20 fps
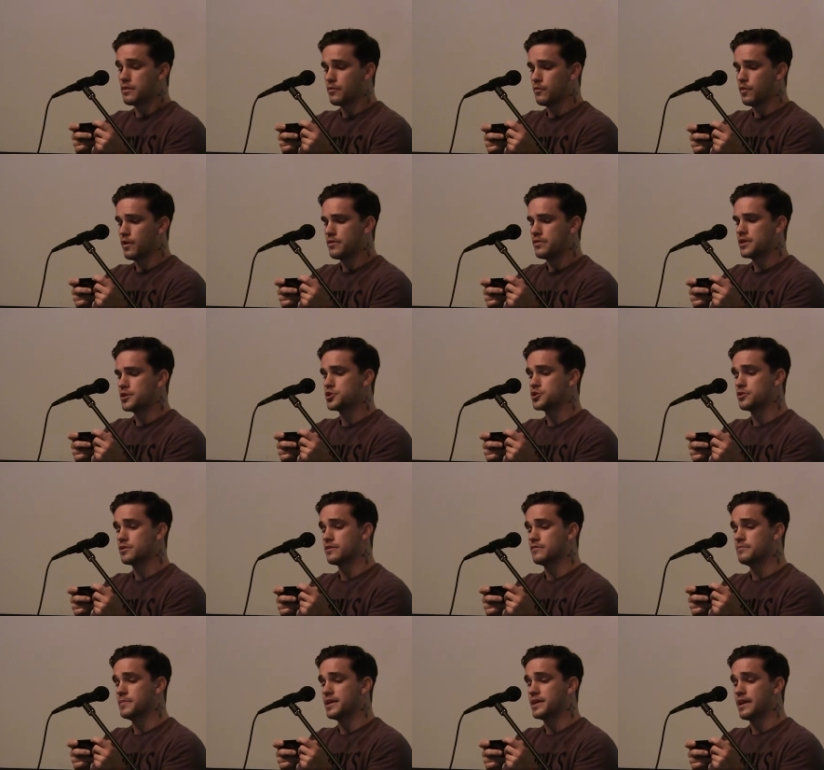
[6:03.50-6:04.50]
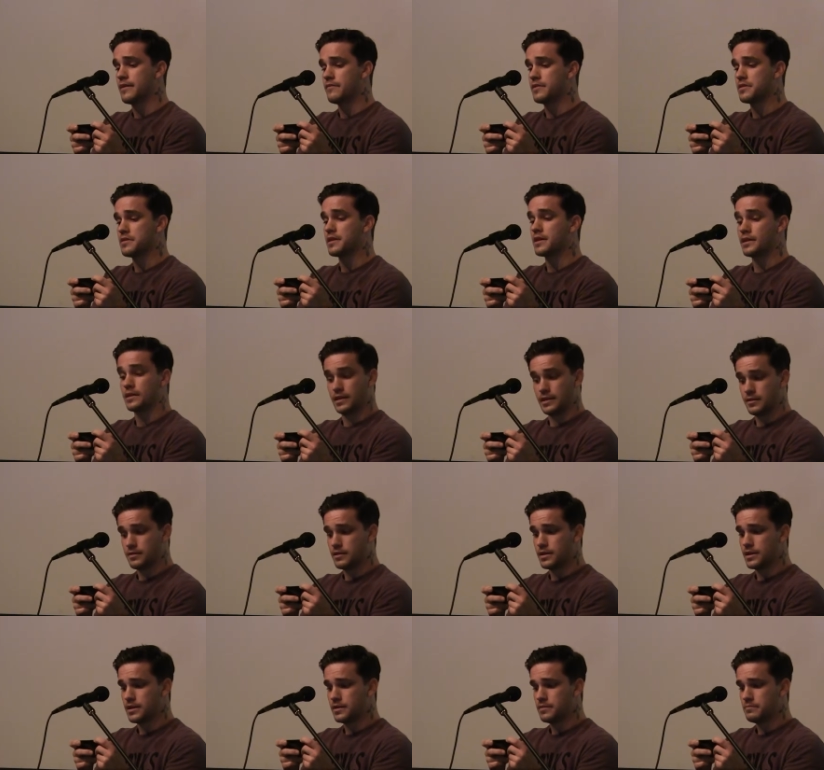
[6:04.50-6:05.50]
the one that should have made everything clear
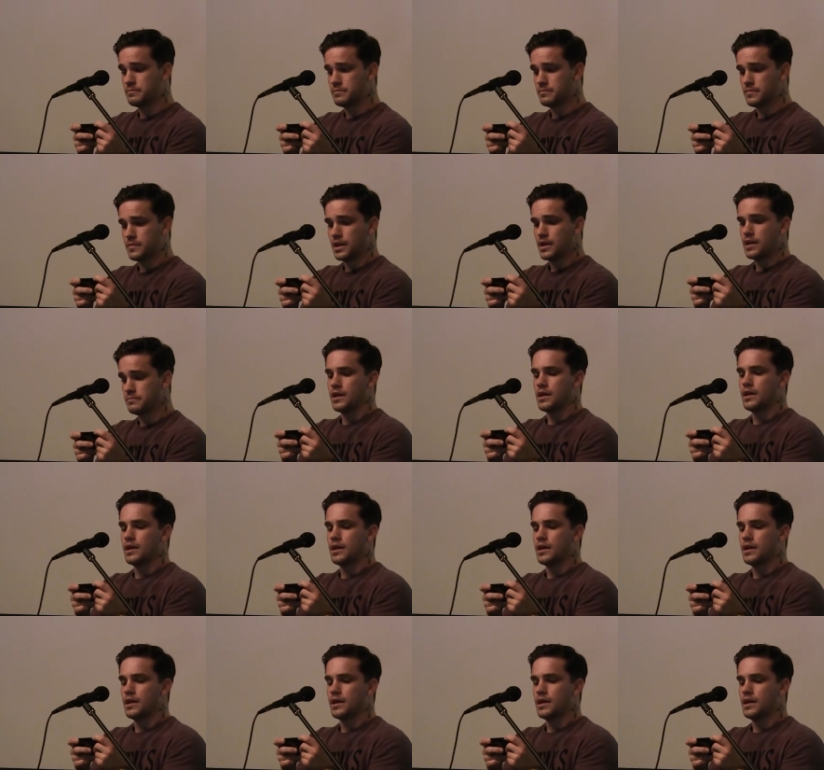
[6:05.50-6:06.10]
to him. he